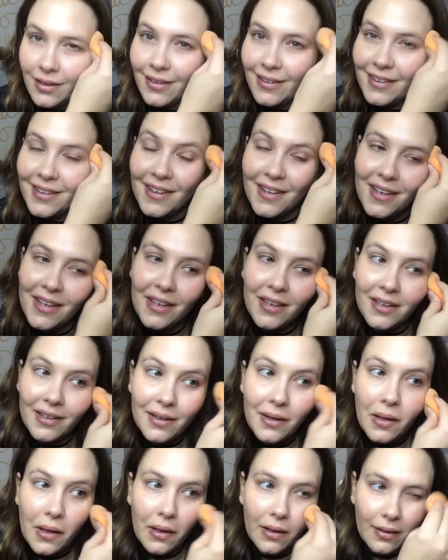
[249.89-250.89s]

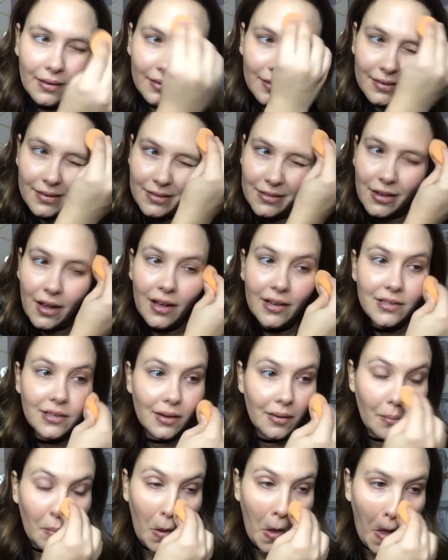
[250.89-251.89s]
It's
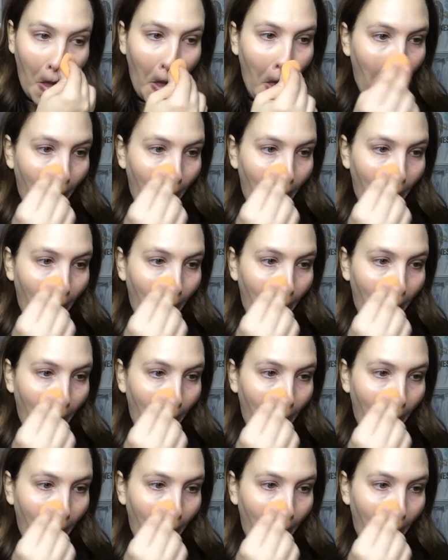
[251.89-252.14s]
awesome.